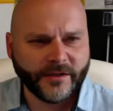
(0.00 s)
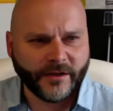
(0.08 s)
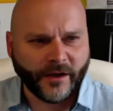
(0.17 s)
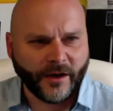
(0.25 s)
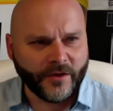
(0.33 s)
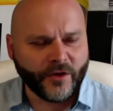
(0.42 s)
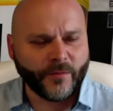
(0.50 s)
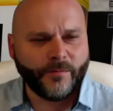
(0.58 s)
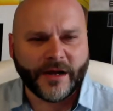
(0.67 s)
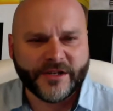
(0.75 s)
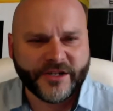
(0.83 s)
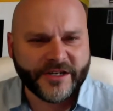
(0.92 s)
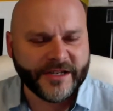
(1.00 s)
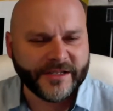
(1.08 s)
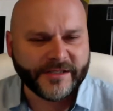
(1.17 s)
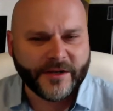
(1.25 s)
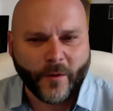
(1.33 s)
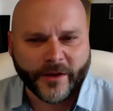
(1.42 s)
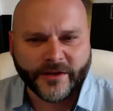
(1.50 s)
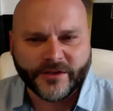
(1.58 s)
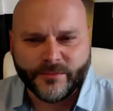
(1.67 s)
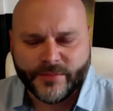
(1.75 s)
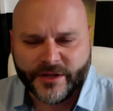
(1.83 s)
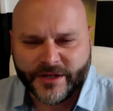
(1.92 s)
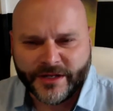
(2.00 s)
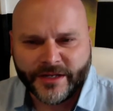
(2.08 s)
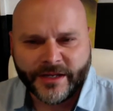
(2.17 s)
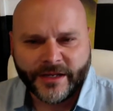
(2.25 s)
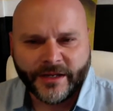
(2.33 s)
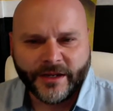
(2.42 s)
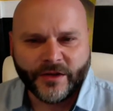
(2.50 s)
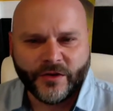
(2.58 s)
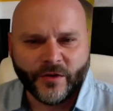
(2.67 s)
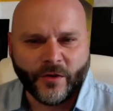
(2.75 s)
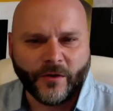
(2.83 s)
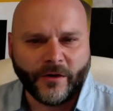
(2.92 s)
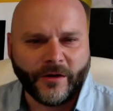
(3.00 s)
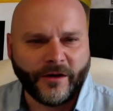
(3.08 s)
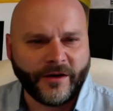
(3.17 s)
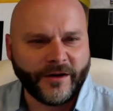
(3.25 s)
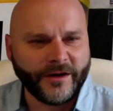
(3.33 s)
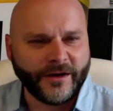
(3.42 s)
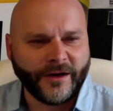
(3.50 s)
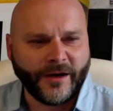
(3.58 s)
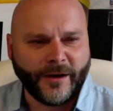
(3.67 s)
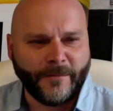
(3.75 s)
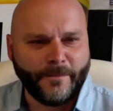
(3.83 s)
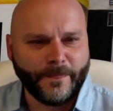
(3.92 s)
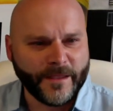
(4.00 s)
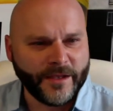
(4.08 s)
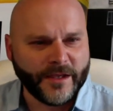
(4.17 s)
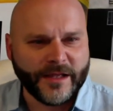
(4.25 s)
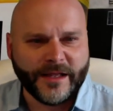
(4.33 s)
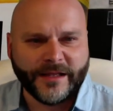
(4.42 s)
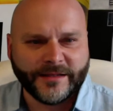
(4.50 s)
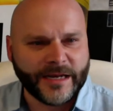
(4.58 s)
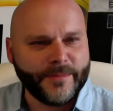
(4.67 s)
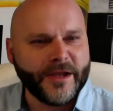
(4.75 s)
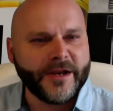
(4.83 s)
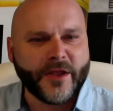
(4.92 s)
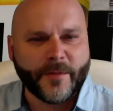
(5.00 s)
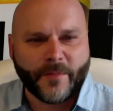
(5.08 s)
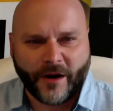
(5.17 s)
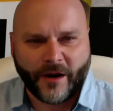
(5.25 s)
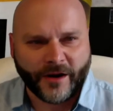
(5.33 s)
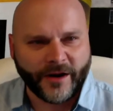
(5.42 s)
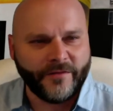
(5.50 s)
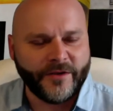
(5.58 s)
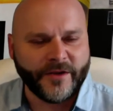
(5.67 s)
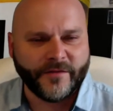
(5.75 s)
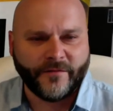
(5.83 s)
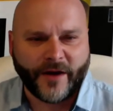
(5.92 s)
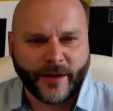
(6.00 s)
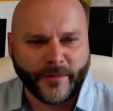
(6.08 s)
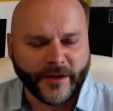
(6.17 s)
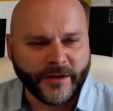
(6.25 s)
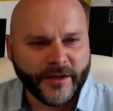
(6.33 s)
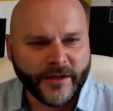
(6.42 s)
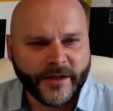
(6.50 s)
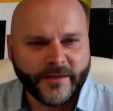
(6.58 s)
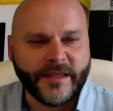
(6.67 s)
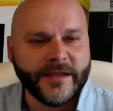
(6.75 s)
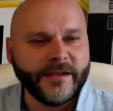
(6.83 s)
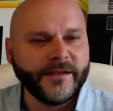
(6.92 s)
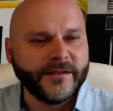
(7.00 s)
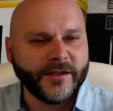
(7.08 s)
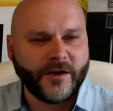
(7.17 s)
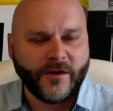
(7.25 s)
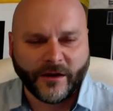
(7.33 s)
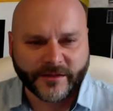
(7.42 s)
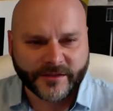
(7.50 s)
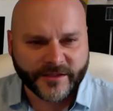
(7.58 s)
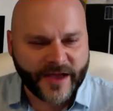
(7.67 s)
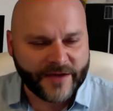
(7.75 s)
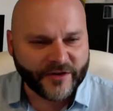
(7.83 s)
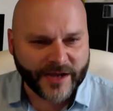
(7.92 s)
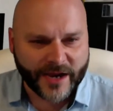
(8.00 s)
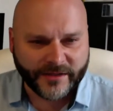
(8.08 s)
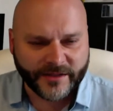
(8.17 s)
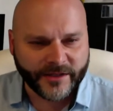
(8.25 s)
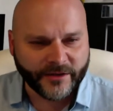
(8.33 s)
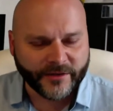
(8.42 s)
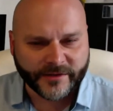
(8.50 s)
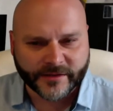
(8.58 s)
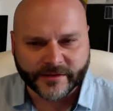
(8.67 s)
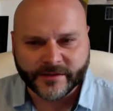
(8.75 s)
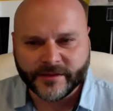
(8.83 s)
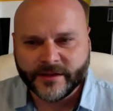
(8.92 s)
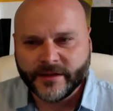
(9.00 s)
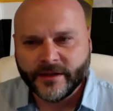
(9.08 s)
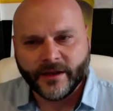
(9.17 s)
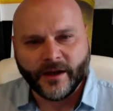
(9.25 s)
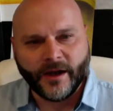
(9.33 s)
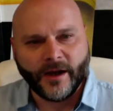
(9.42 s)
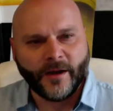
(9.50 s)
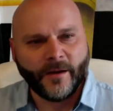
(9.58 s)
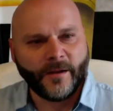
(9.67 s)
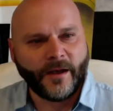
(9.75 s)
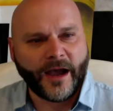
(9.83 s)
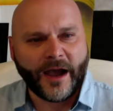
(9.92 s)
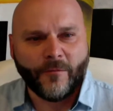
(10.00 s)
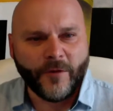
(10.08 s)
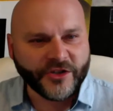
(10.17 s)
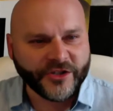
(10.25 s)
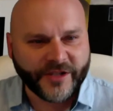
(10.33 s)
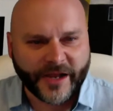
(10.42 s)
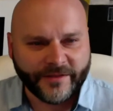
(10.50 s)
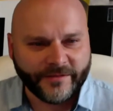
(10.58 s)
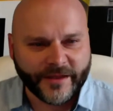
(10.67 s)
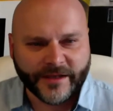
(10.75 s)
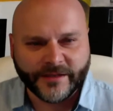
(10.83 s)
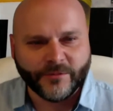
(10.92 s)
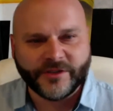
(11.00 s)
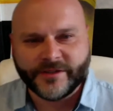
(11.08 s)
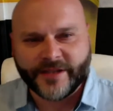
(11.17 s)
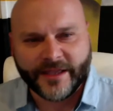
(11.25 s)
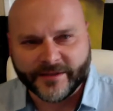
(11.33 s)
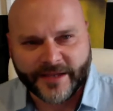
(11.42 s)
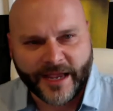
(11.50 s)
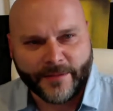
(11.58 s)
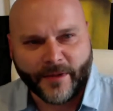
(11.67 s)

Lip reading: Your budget is going to be it's going to be another part of the environment. Cost of advertising increases. I wish that things would stay the same.